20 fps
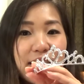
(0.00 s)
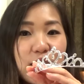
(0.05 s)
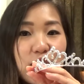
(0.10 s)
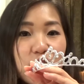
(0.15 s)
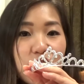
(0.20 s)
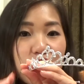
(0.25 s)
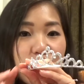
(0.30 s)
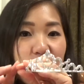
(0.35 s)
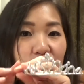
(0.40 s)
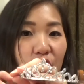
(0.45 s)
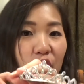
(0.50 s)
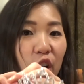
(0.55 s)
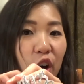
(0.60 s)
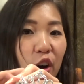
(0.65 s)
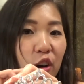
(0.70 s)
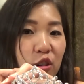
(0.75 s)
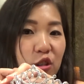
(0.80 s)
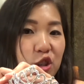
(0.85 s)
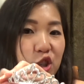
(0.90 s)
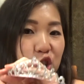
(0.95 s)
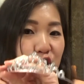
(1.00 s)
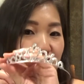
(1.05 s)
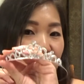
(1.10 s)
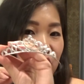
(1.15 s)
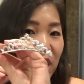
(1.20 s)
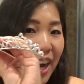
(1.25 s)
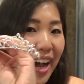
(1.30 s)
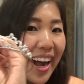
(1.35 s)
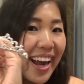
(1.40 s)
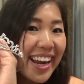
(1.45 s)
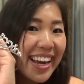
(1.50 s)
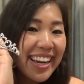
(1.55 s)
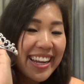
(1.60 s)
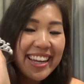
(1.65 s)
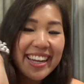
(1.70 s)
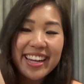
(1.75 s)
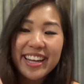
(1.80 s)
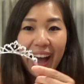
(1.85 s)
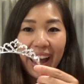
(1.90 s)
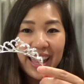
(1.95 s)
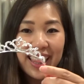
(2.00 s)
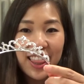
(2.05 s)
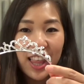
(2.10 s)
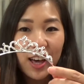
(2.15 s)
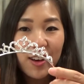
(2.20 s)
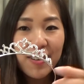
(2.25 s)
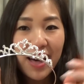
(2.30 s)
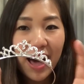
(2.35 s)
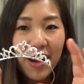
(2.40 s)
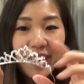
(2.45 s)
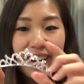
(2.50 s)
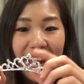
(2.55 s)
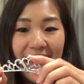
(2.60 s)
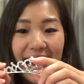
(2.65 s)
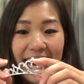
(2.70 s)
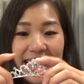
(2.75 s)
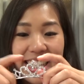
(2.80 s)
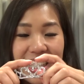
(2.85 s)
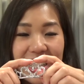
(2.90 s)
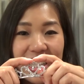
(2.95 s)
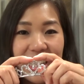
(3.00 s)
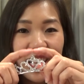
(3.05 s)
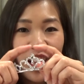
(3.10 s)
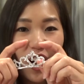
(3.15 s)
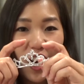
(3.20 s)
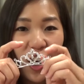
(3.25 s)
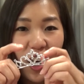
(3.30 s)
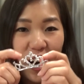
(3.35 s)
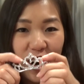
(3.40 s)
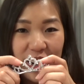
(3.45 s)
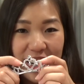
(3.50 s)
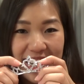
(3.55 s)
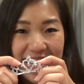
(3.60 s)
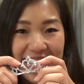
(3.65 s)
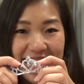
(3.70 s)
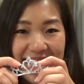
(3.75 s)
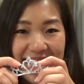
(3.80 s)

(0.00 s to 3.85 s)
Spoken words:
so shiny. I love how it has a little heart in the